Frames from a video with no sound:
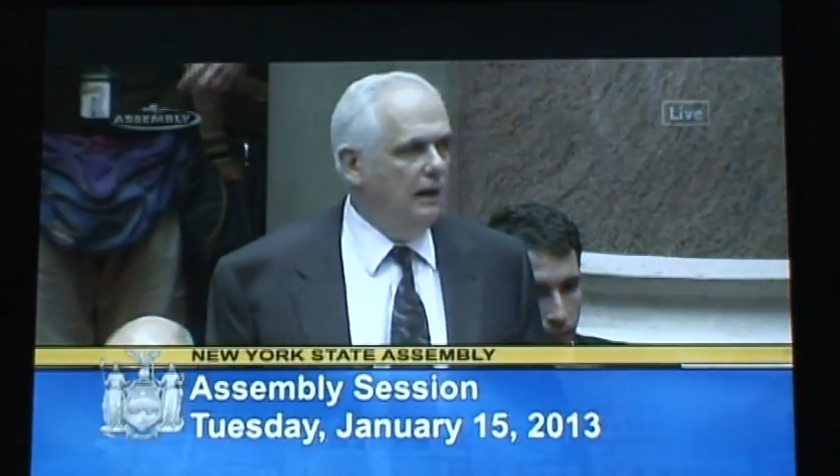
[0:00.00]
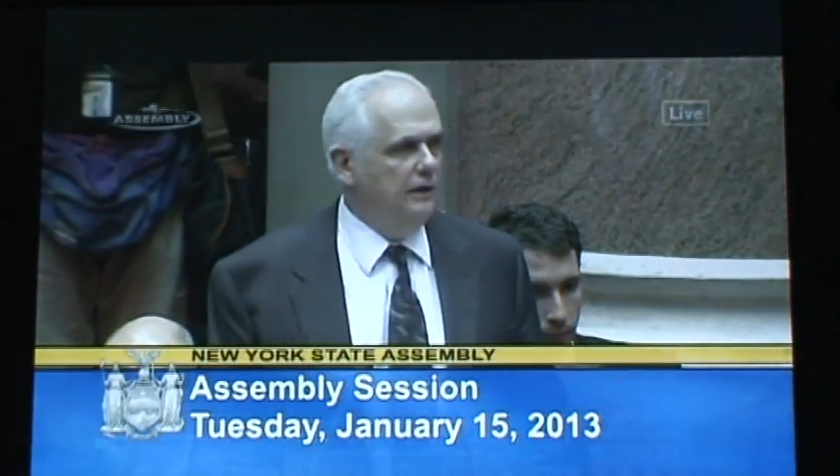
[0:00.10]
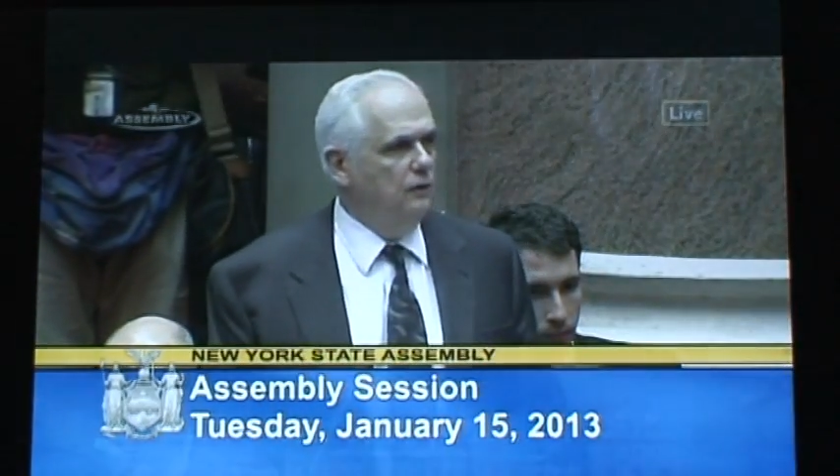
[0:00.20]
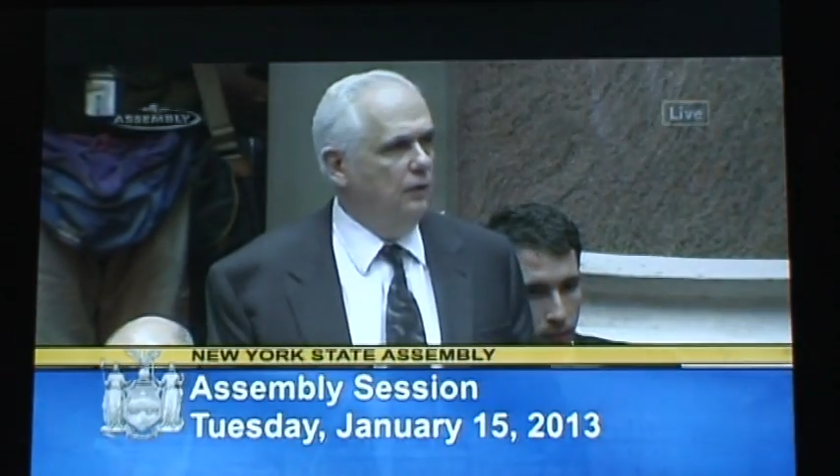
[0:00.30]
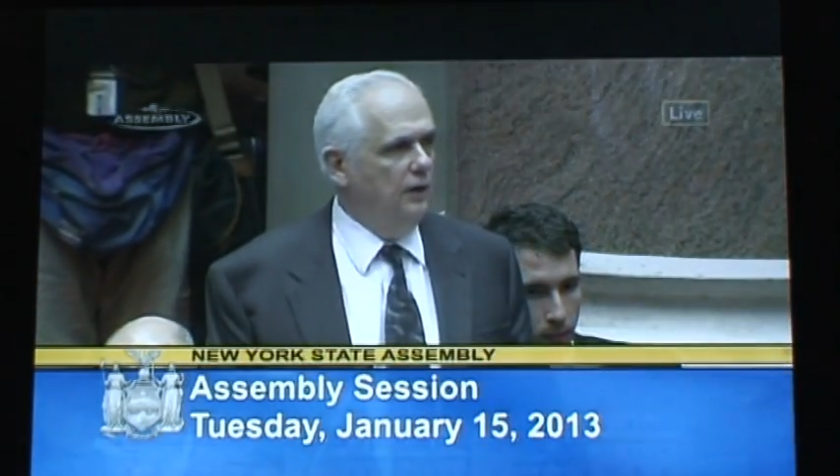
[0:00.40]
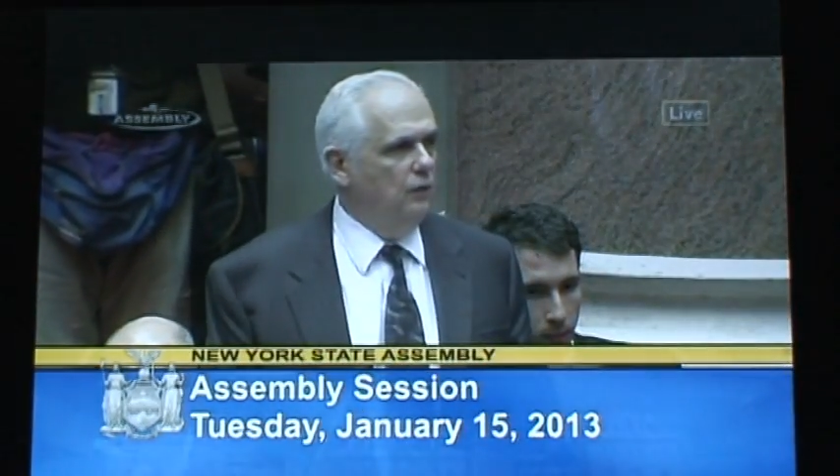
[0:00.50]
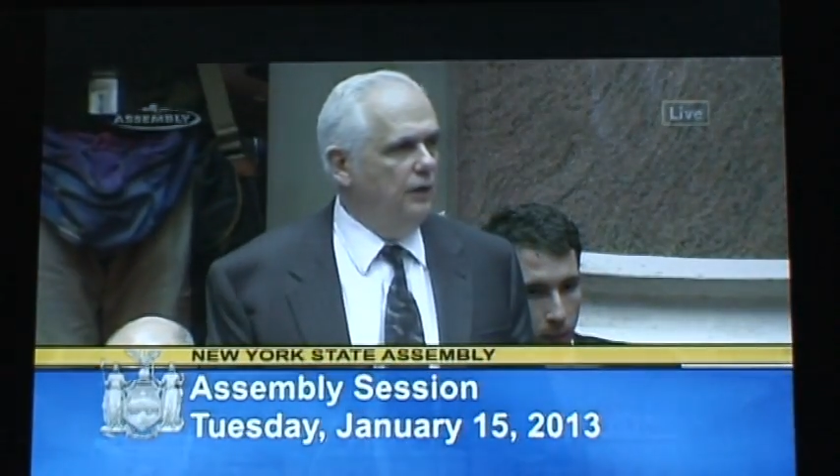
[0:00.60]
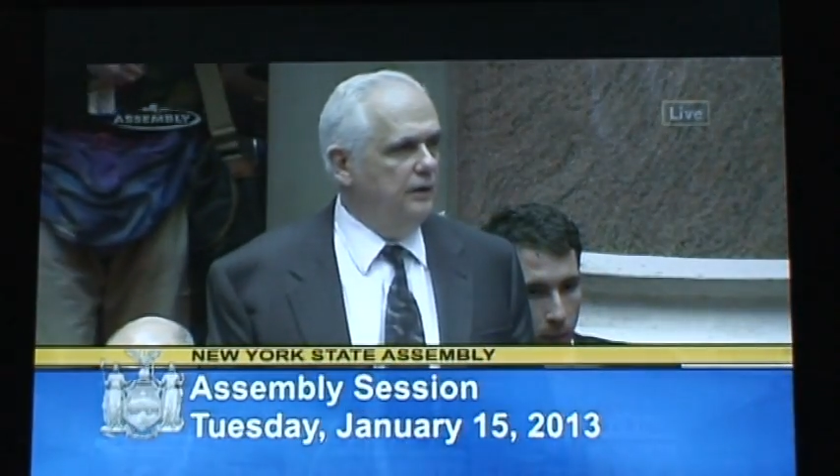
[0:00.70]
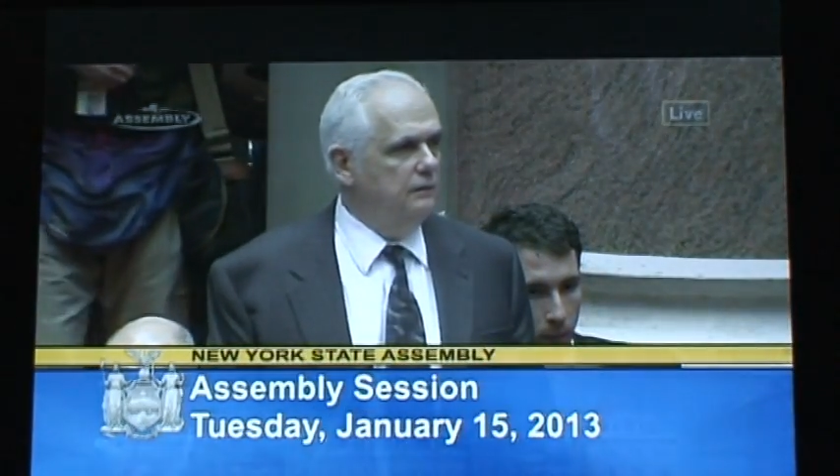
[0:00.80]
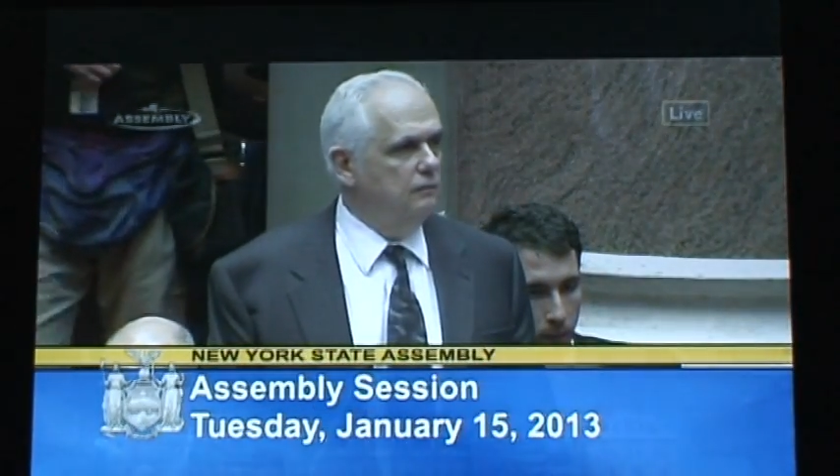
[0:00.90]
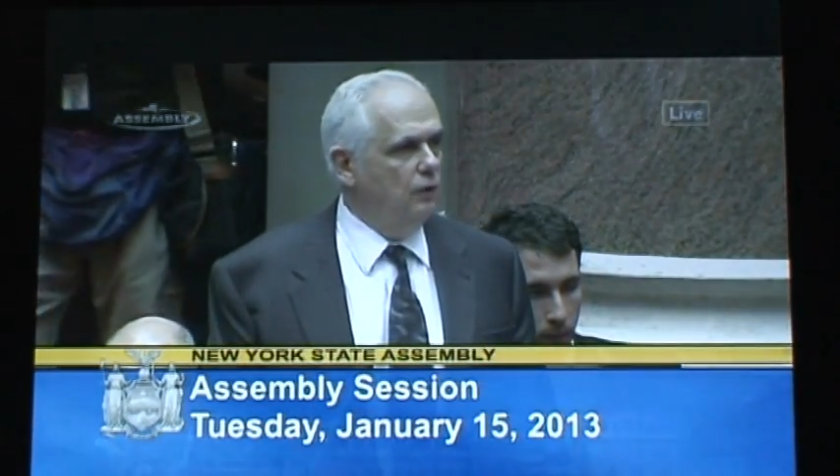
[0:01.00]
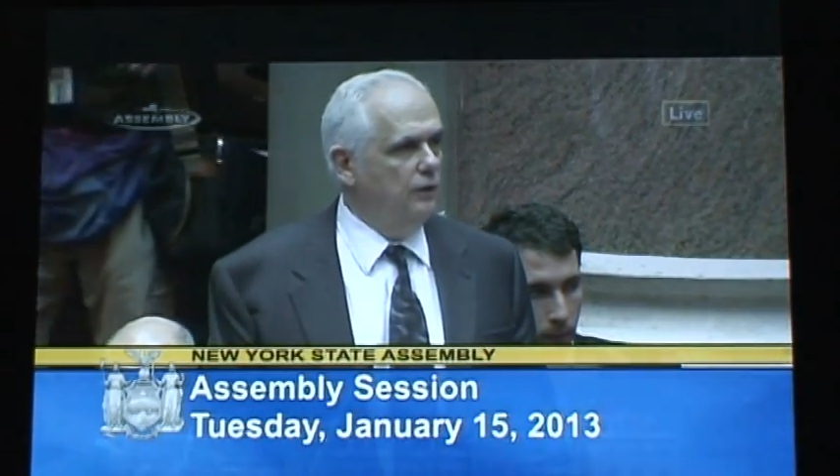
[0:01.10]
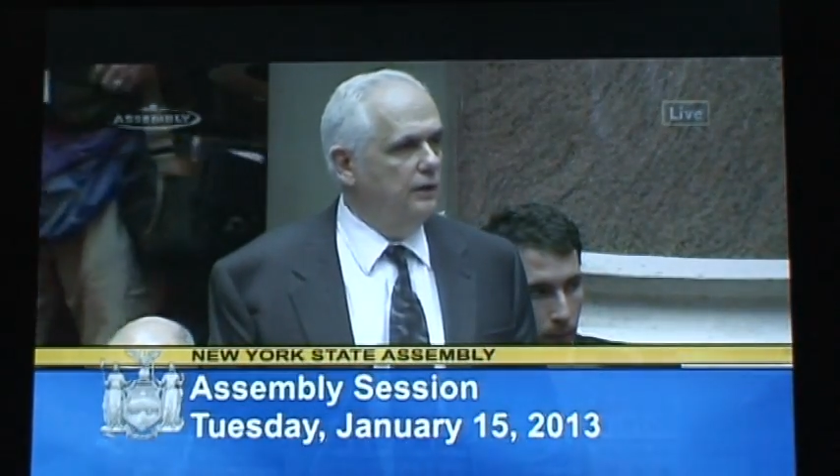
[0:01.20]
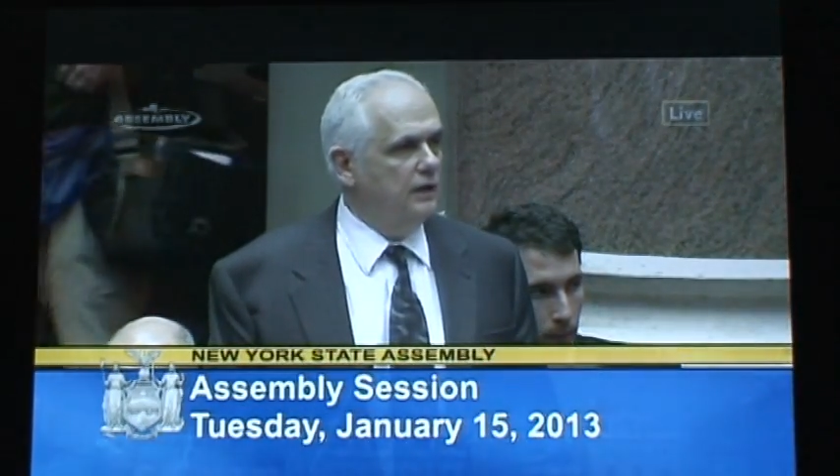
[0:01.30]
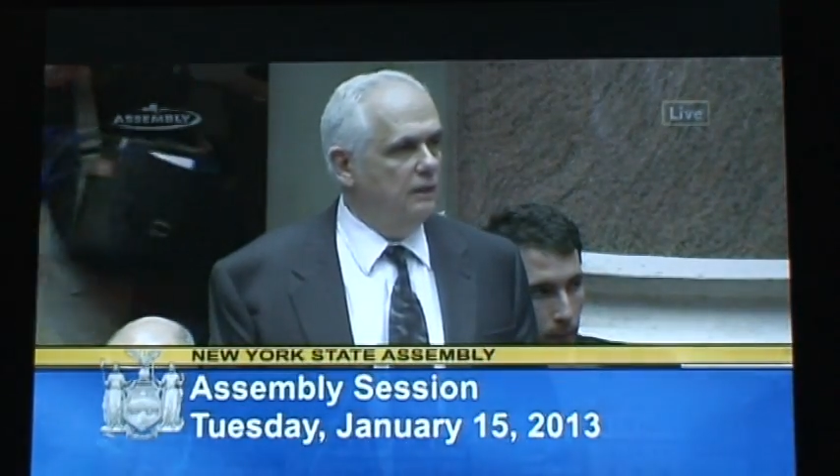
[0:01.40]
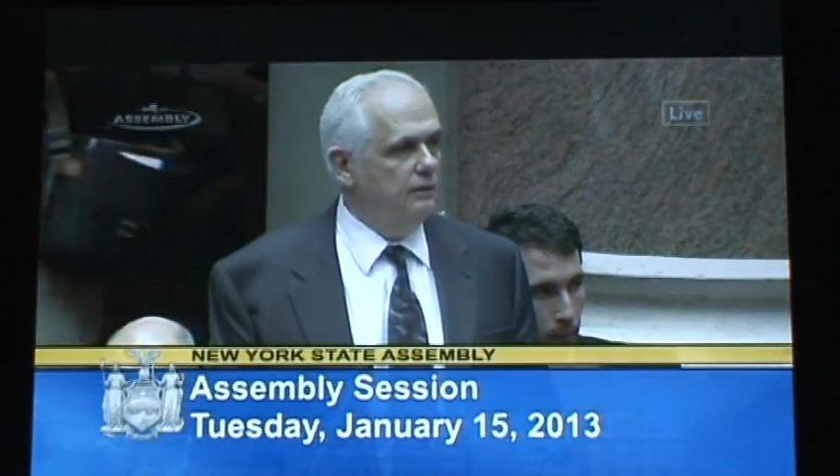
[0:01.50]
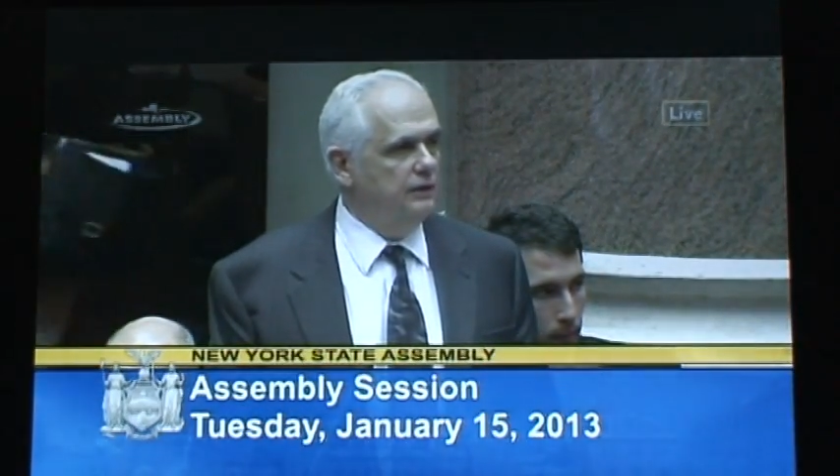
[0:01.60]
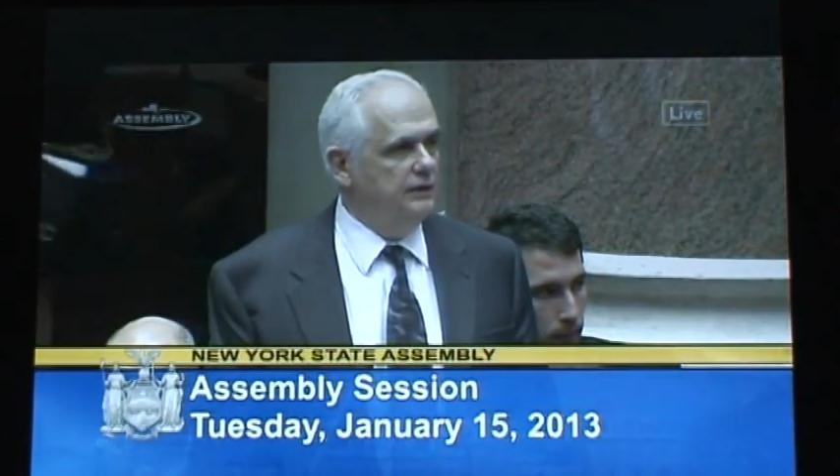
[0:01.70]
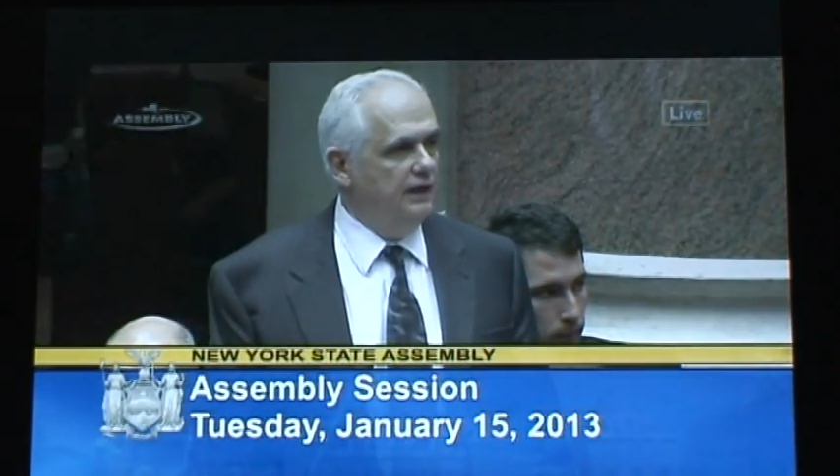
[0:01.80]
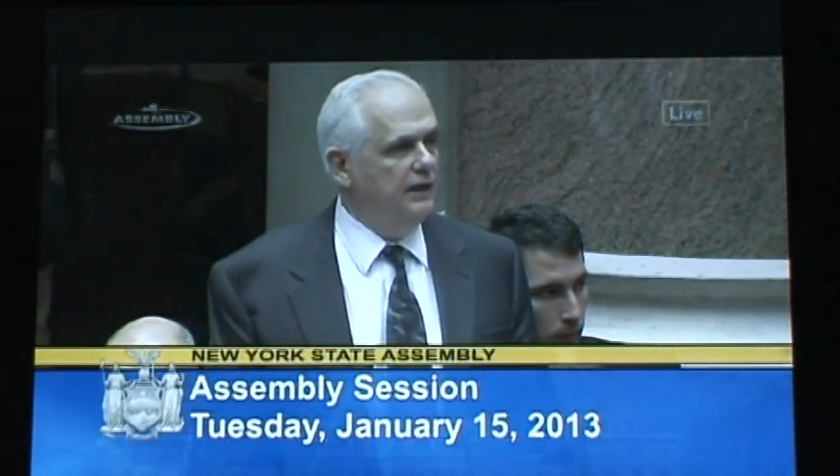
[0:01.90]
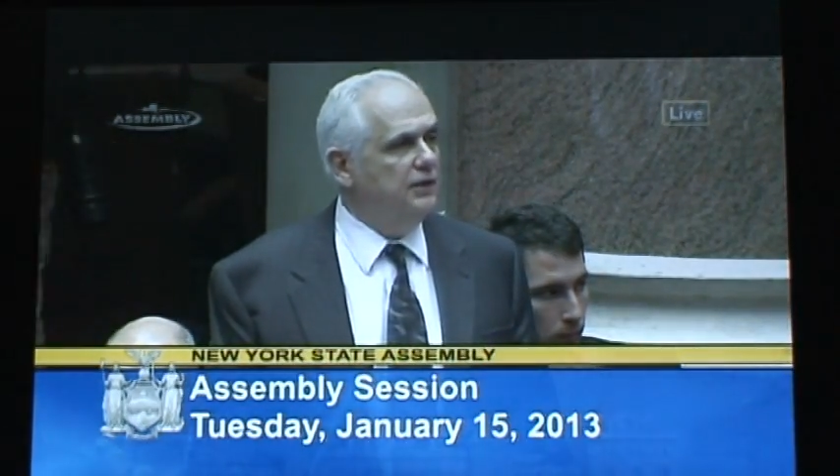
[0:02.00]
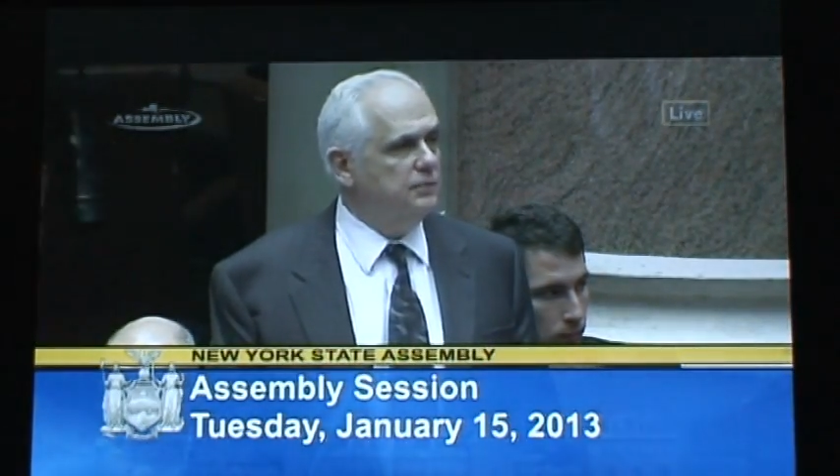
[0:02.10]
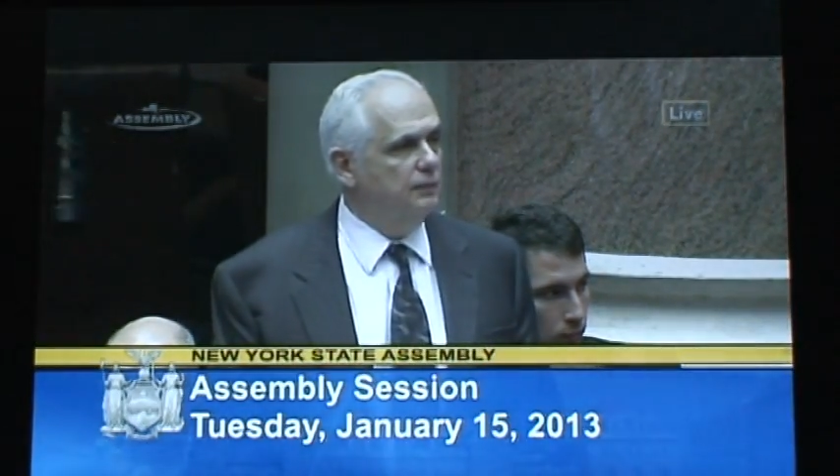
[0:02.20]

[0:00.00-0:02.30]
I don't want to wait more than a couple of days,